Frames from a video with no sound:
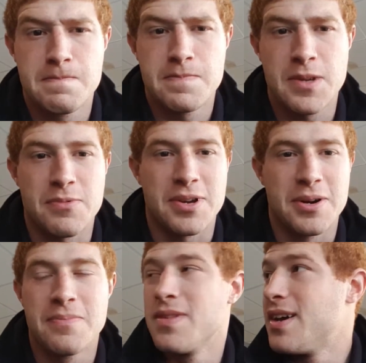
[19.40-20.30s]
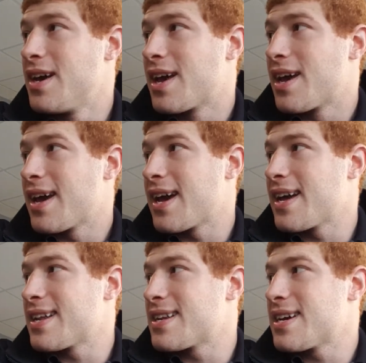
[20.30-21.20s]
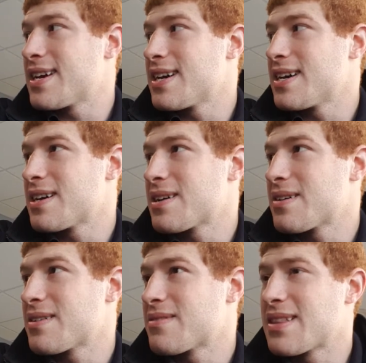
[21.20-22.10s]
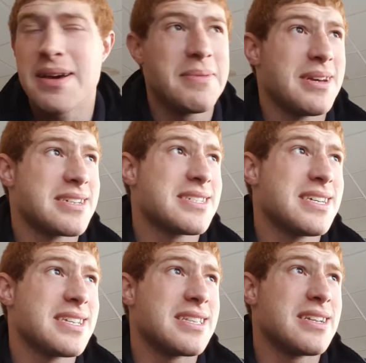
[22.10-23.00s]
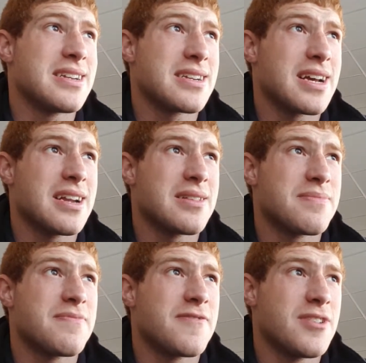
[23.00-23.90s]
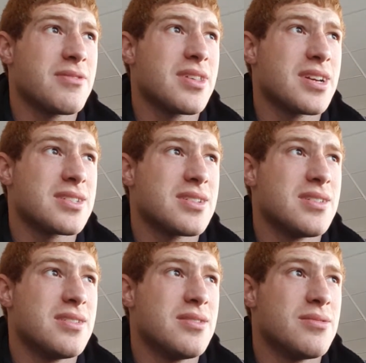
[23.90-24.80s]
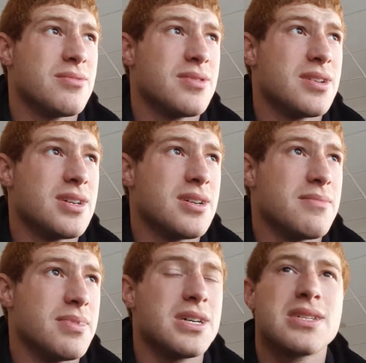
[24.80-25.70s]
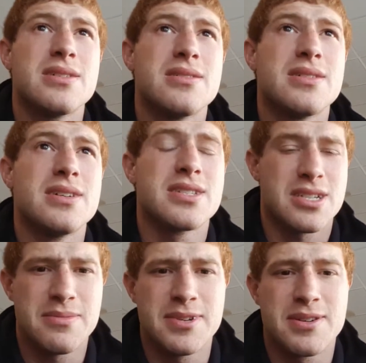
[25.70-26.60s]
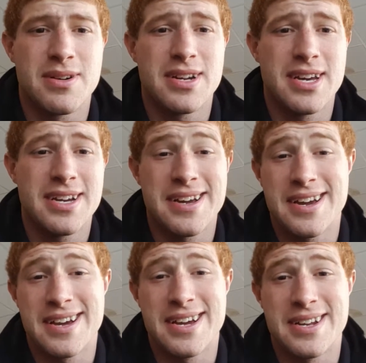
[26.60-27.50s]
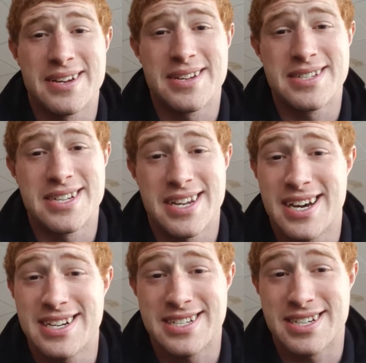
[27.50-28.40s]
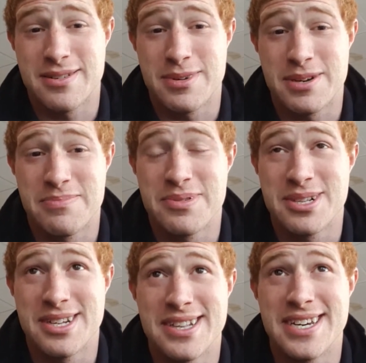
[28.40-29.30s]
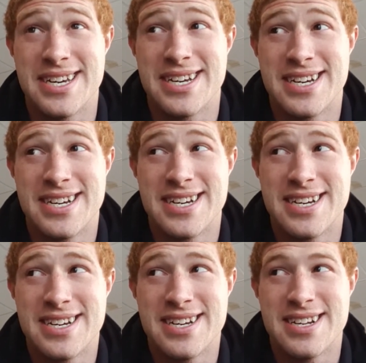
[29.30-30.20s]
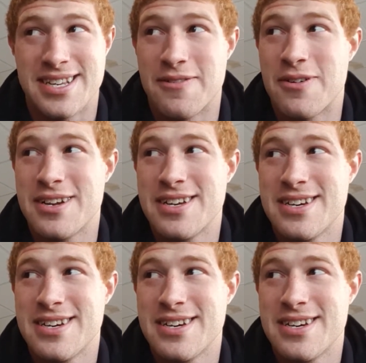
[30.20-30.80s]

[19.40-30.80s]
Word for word: There we go. And with that being said, I've got a few things to do. But it's gonna be a great day, and tonight is gonna be completely different.